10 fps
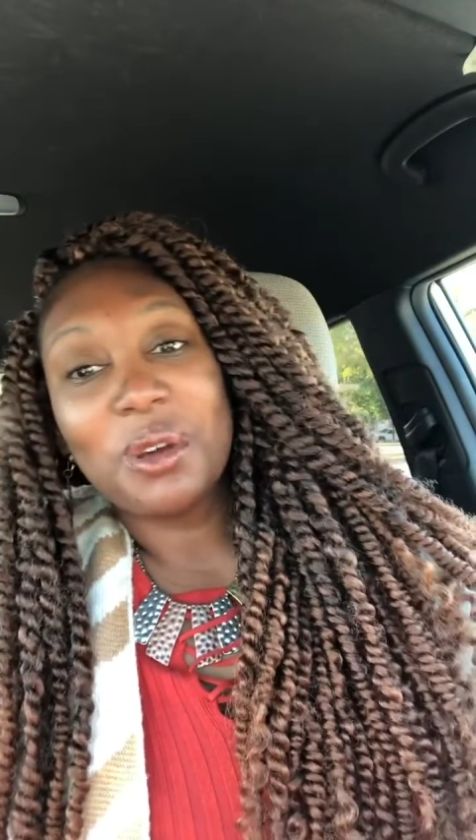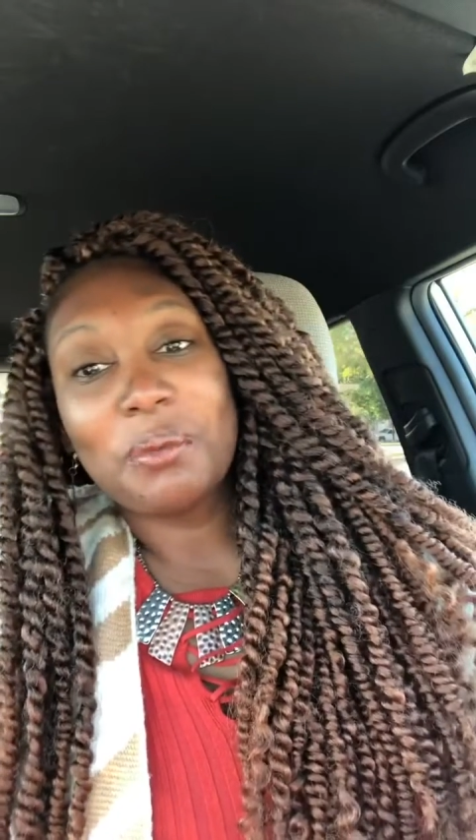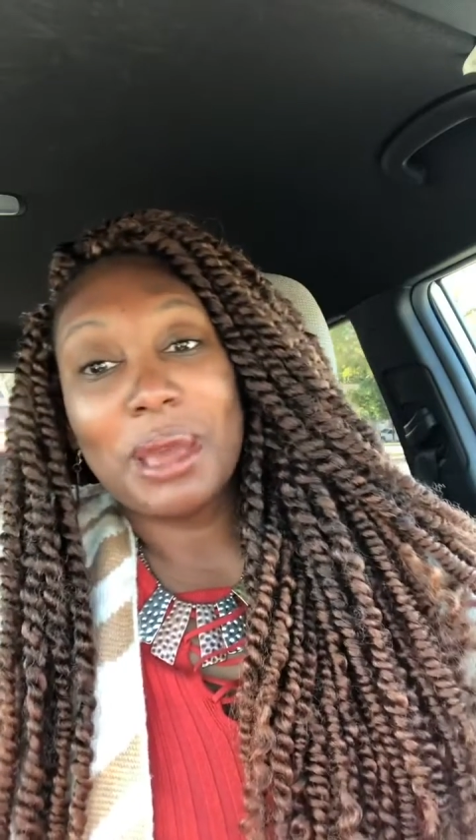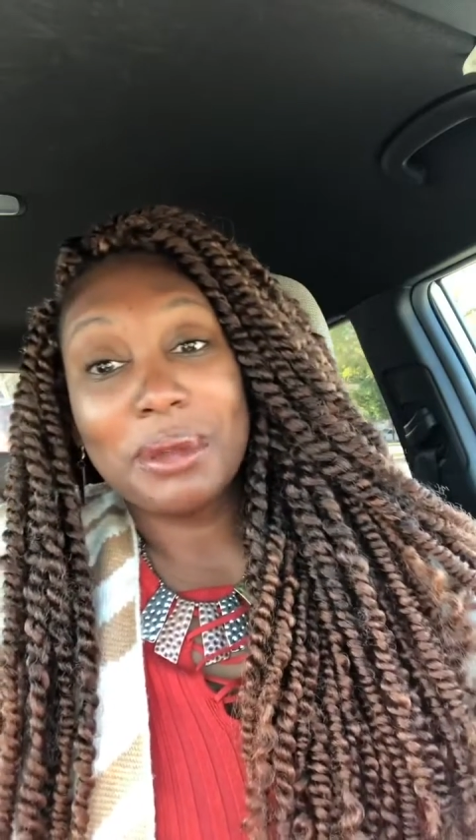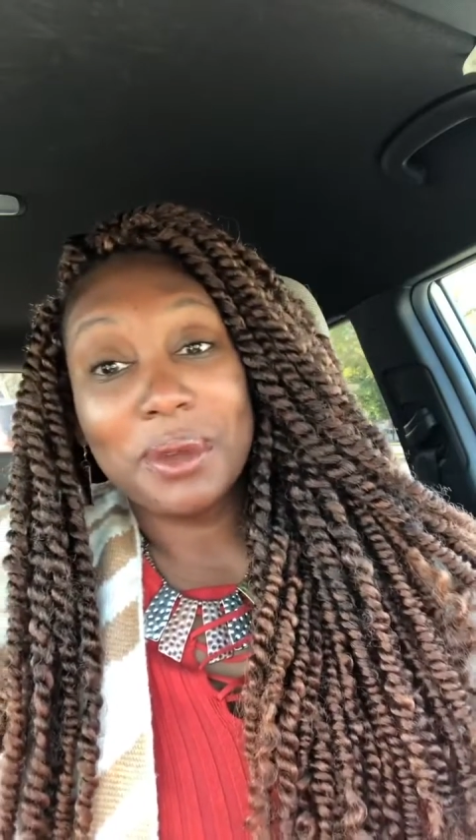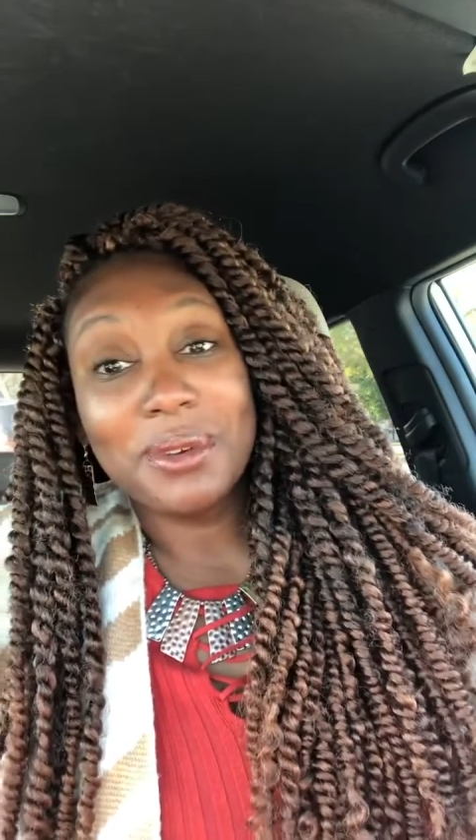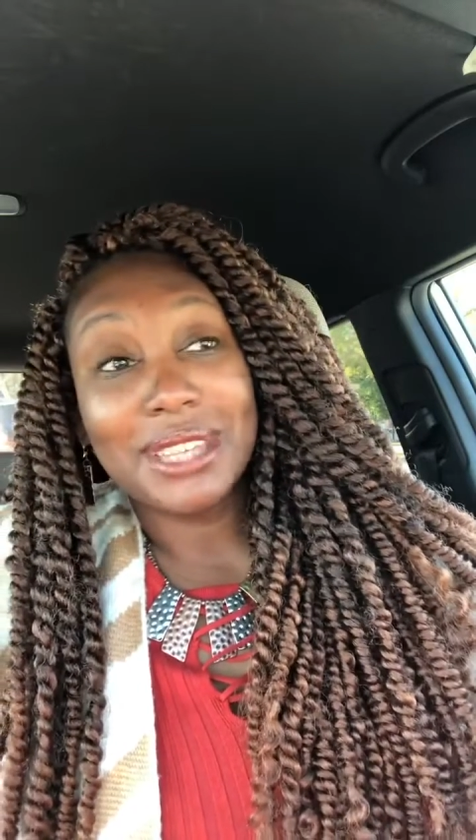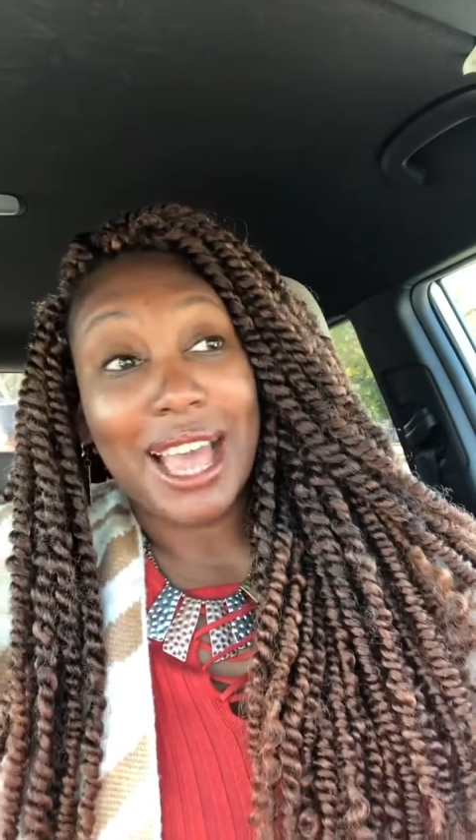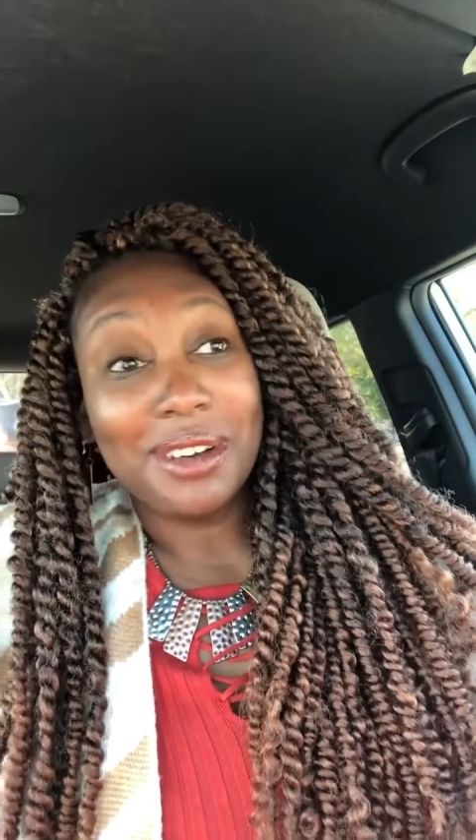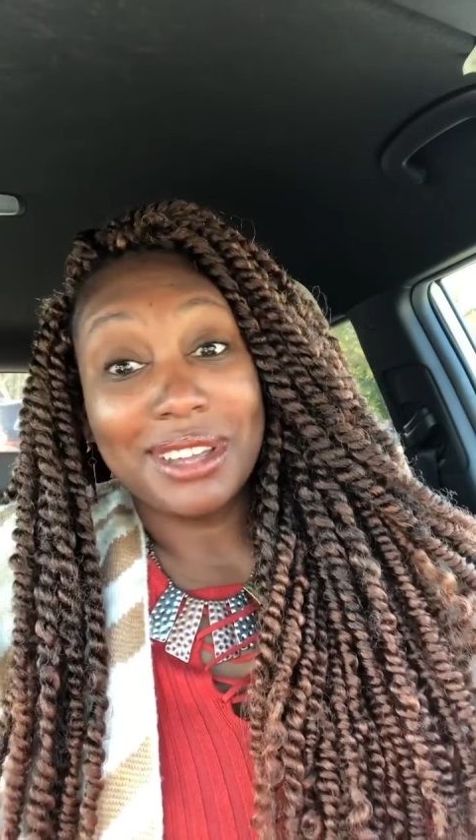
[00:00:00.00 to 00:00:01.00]
Maybe you was
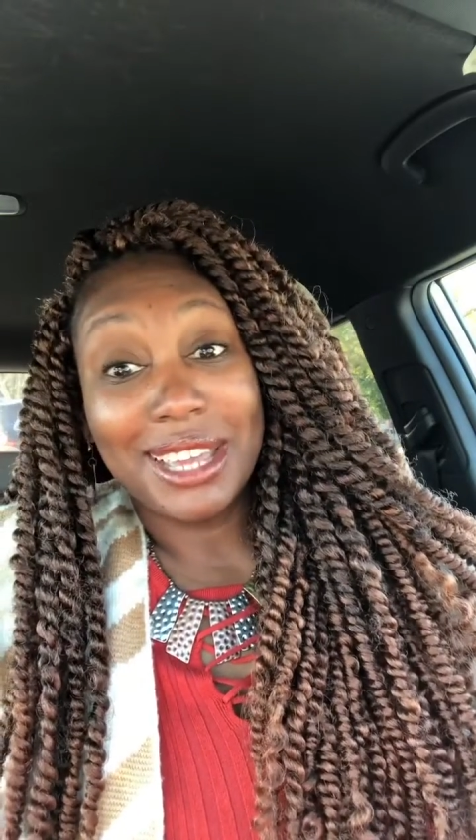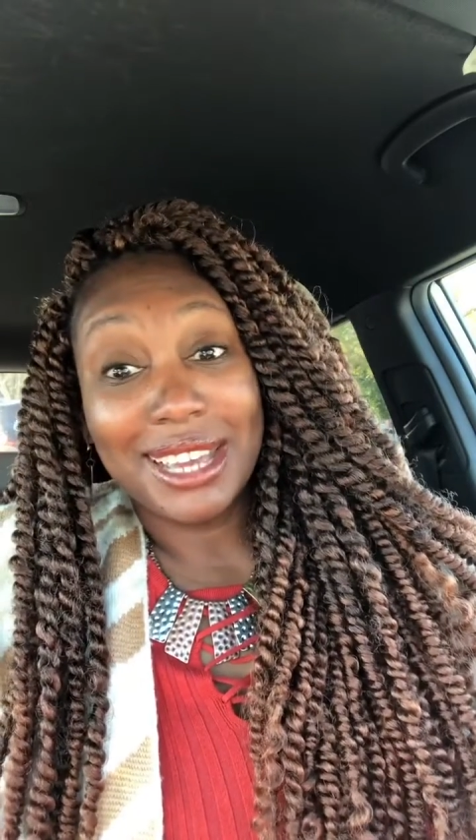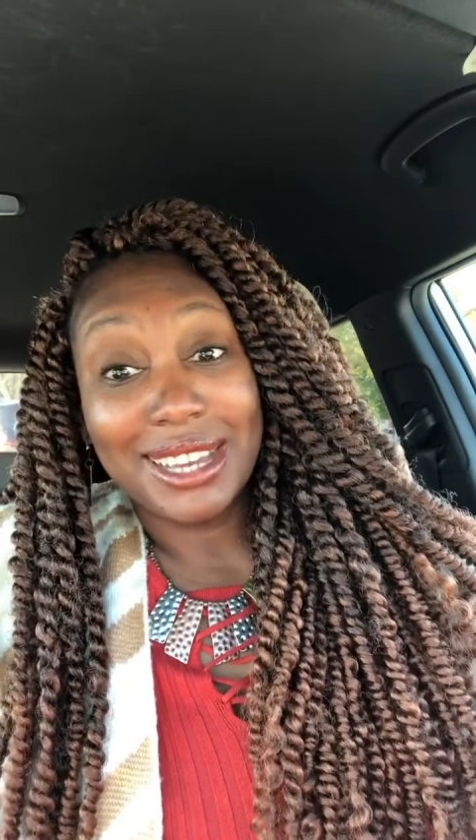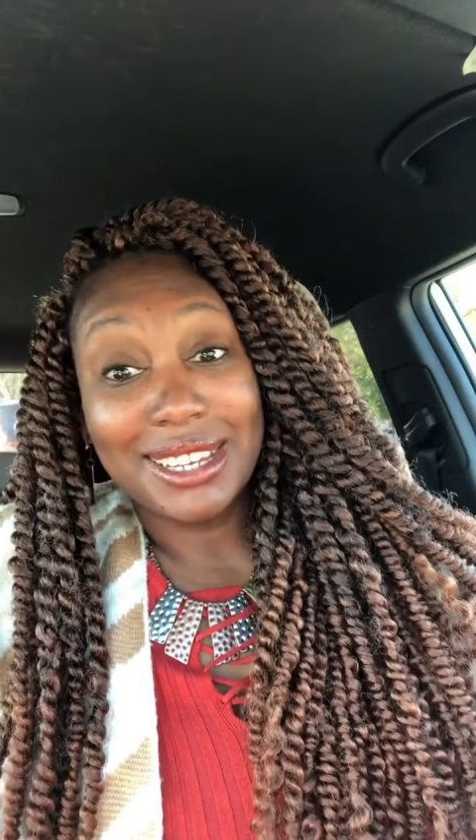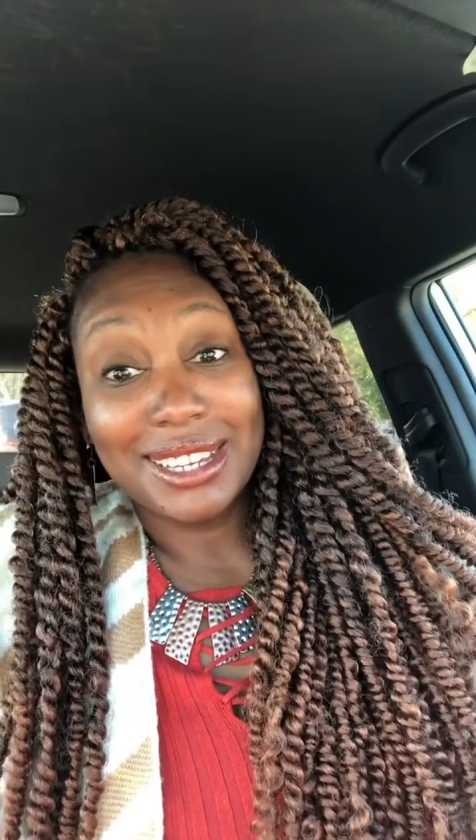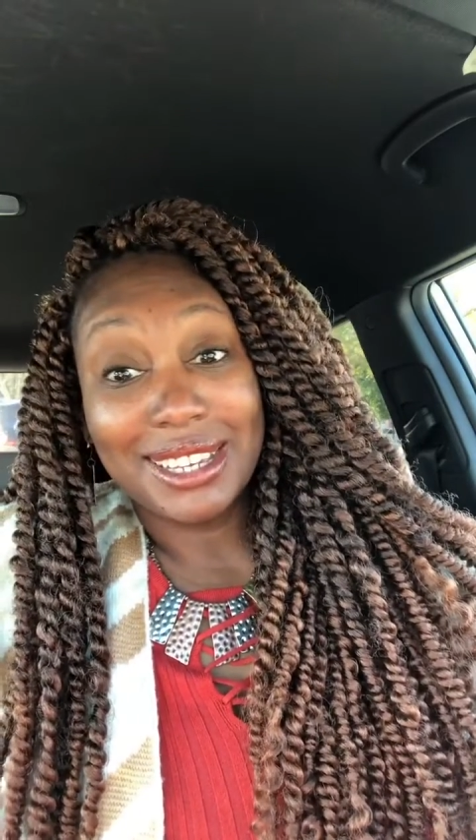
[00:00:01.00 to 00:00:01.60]
out here